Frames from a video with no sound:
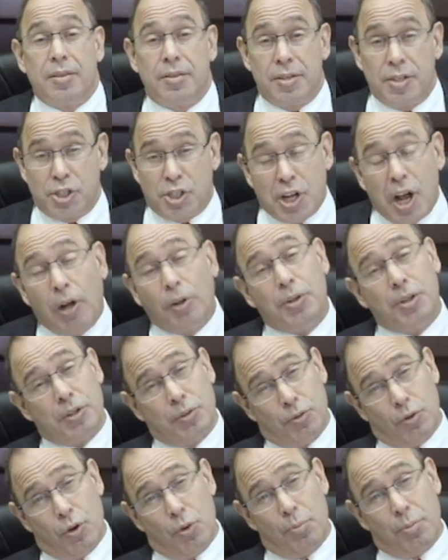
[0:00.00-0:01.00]
The Sheldon
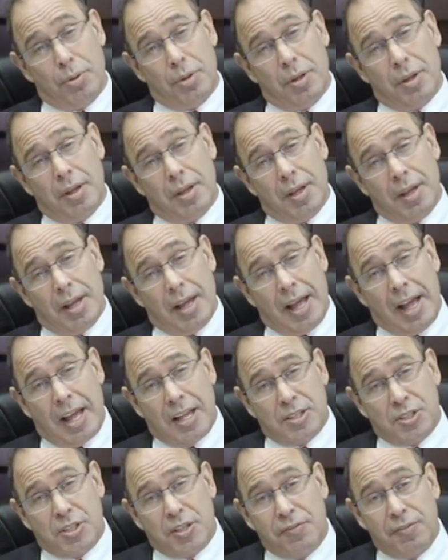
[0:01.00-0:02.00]
Group
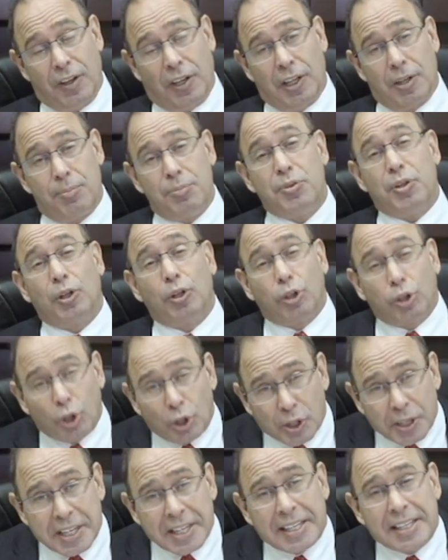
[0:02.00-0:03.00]
has developed the
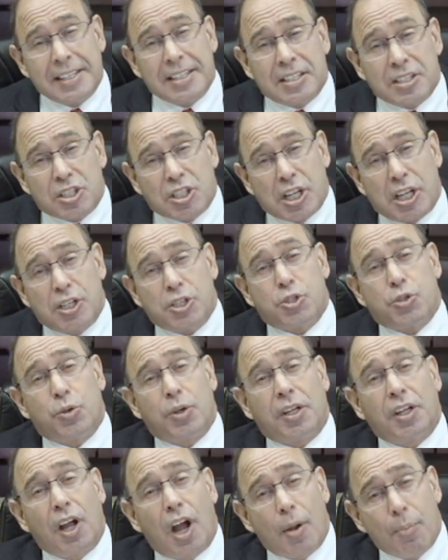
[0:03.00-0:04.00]
Learning
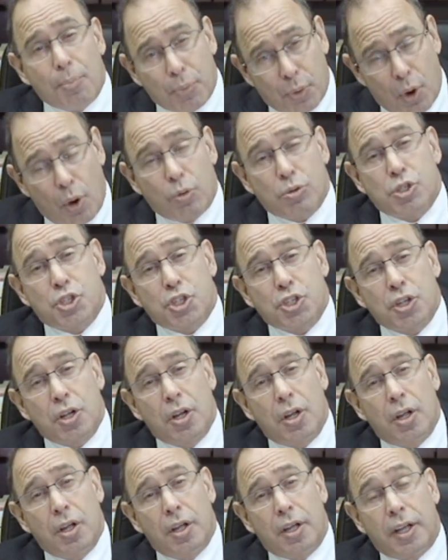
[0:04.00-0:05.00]
Centric Approach
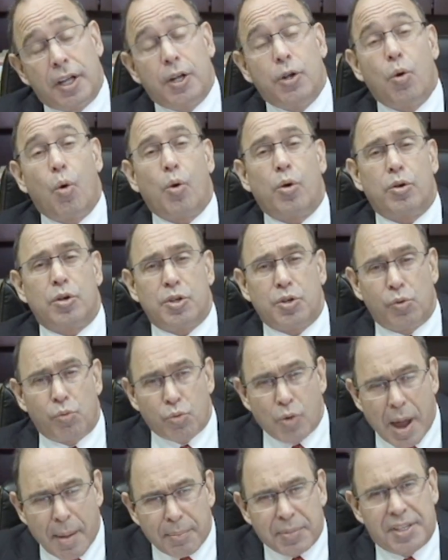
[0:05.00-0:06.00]
in order to
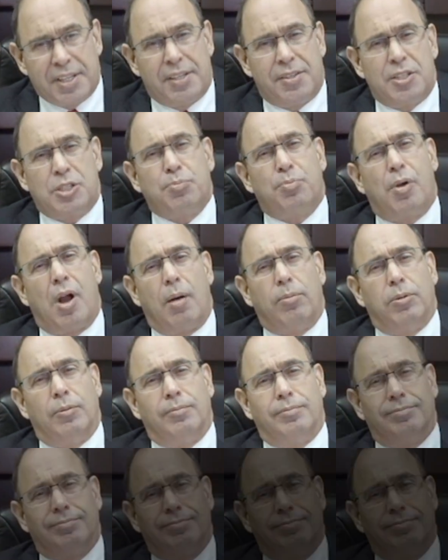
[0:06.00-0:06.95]
remedy this problem.